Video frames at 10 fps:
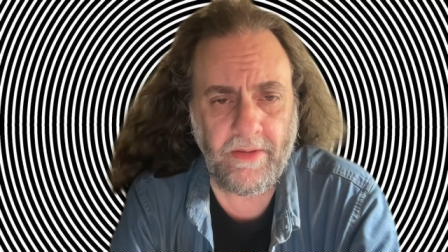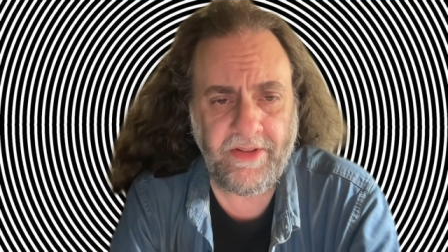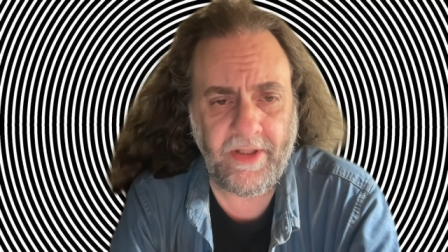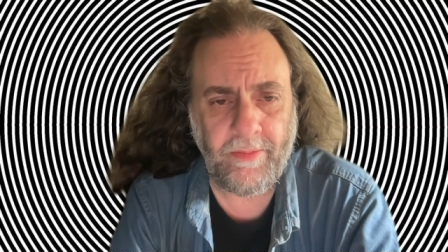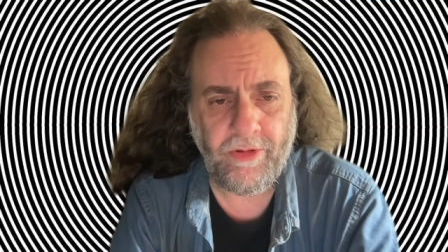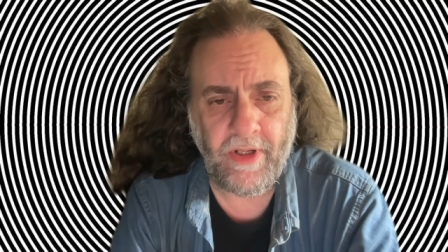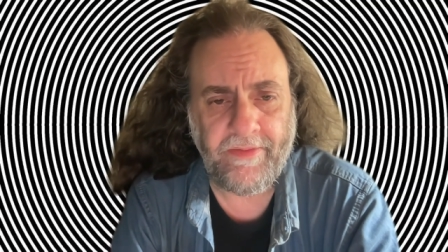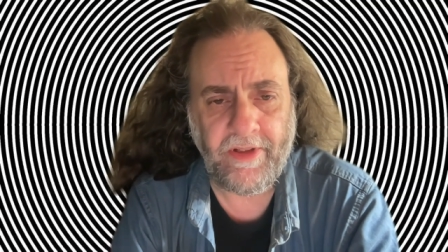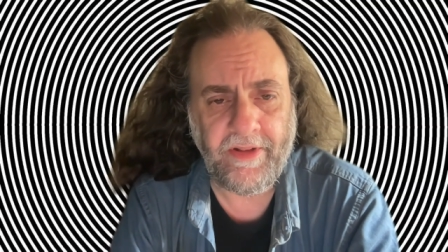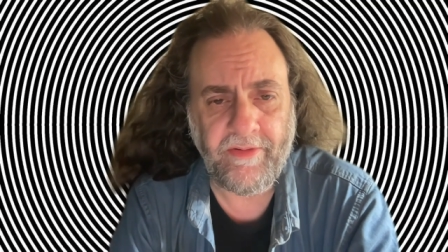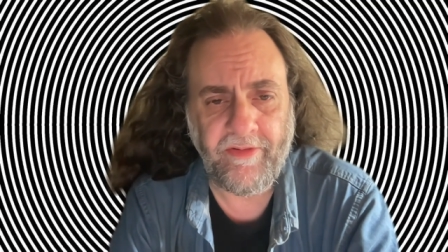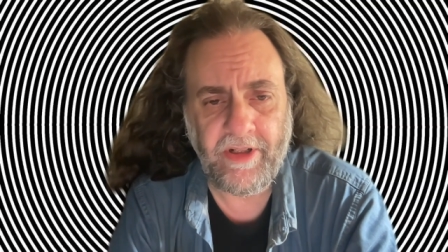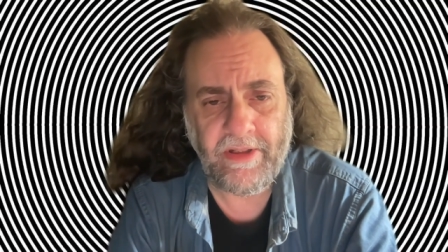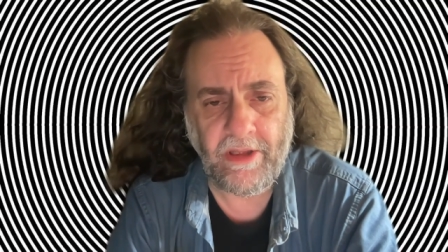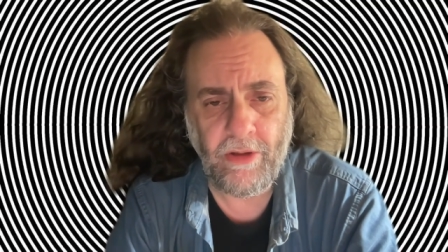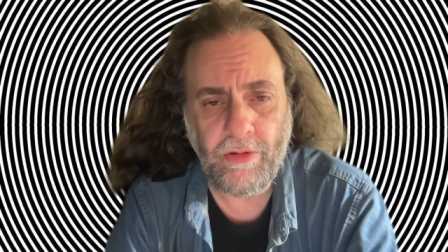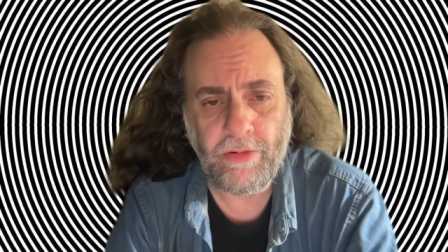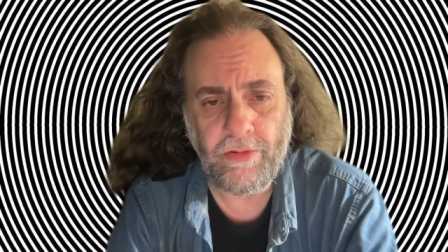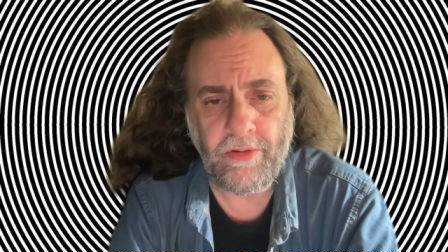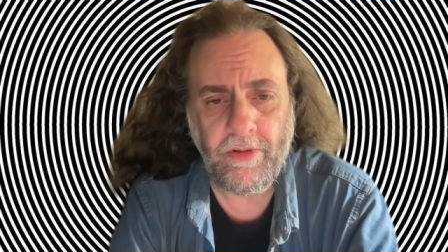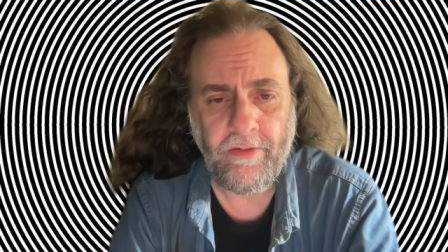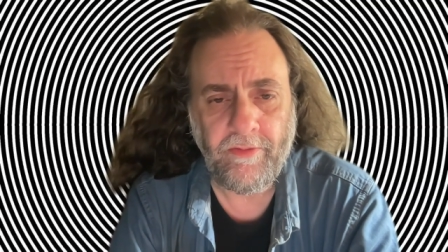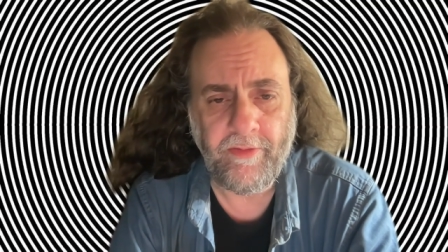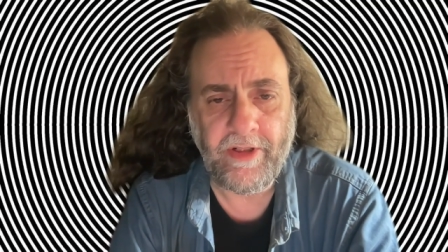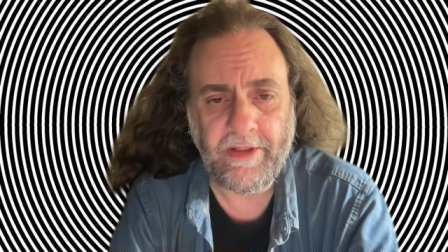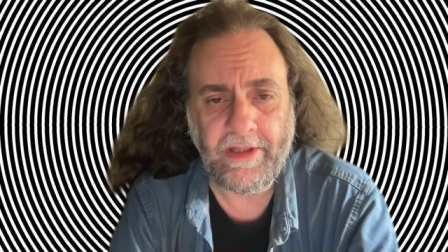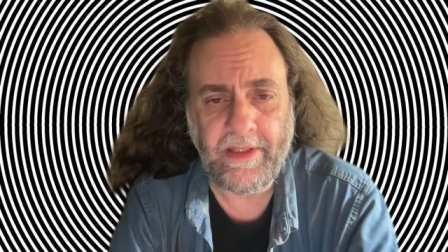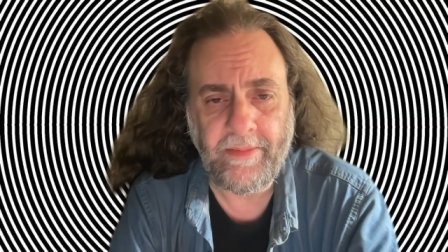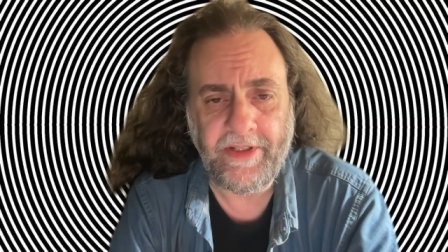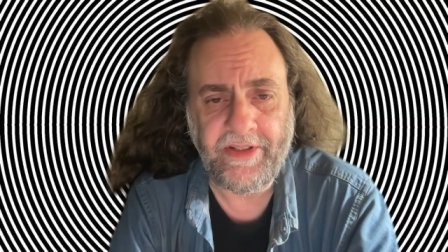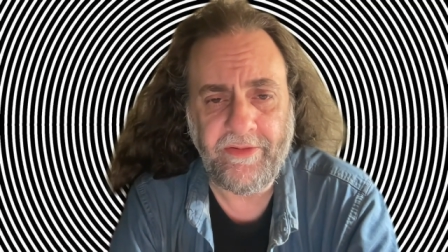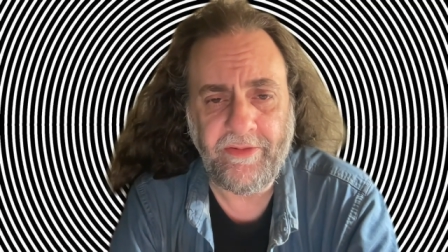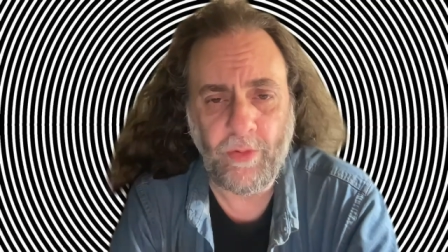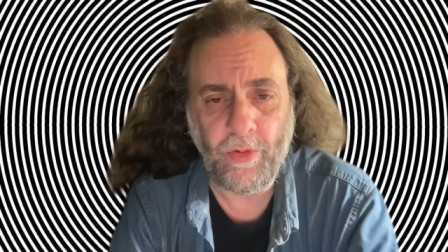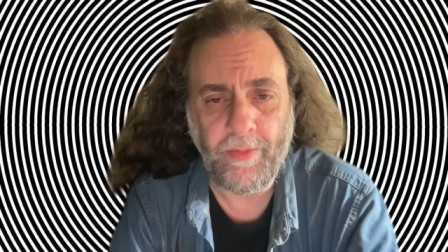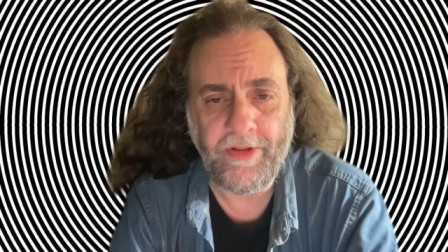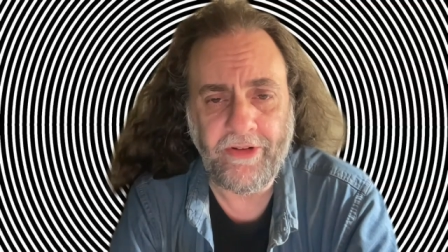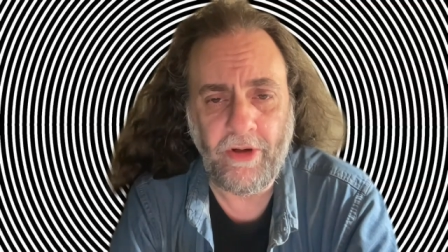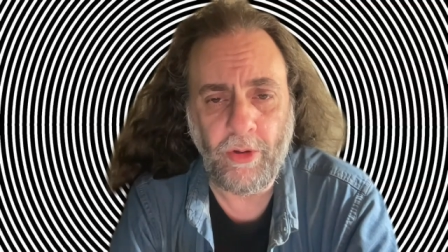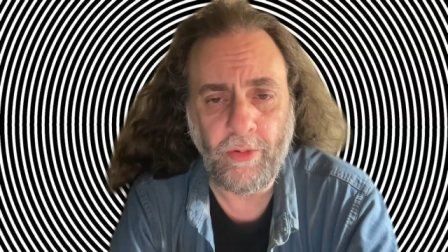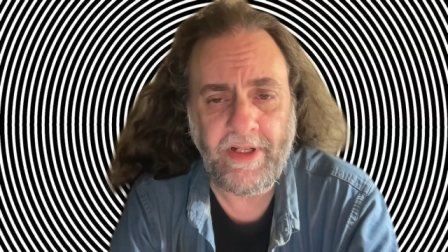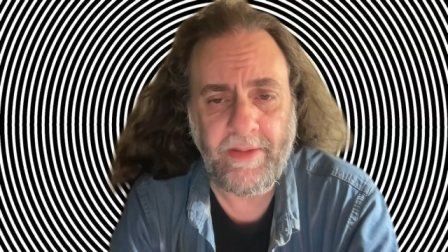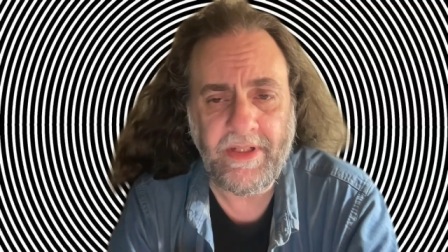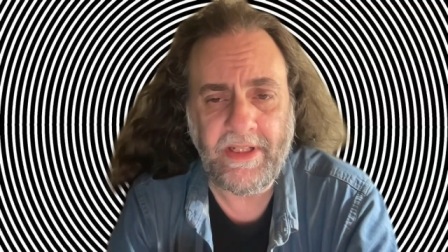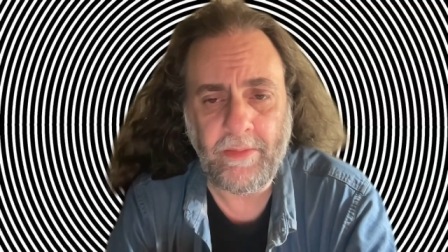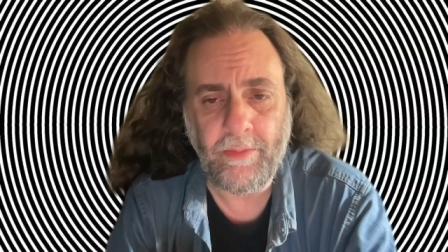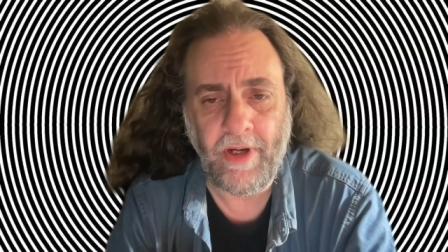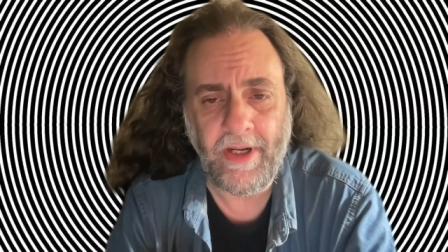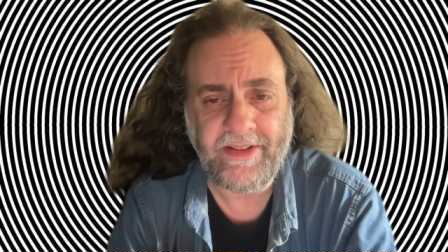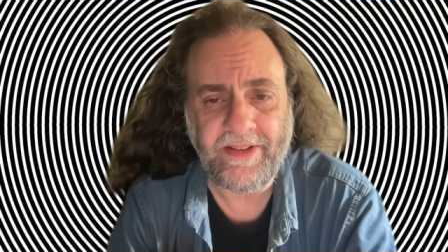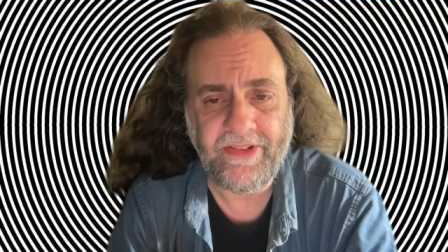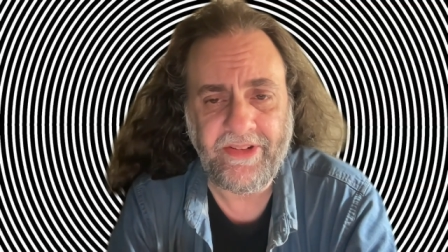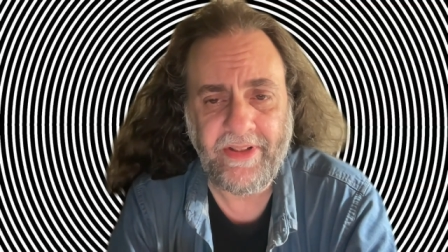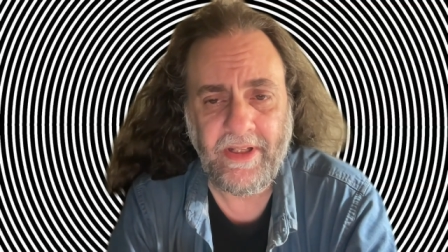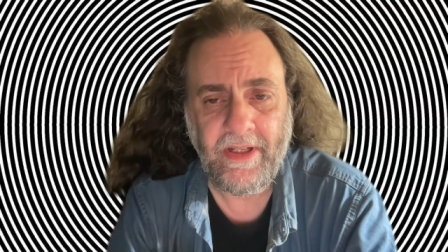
Time travel in a very local, very limited form is already being practiced,